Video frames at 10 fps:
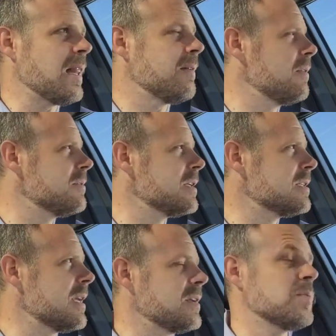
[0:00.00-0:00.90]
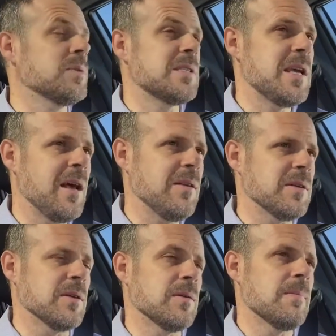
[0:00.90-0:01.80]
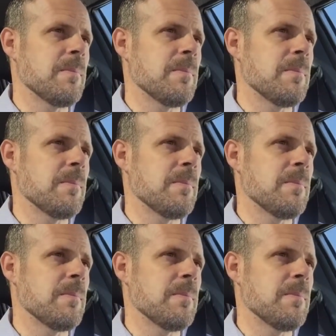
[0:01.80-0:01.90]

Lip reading: level of success will tell you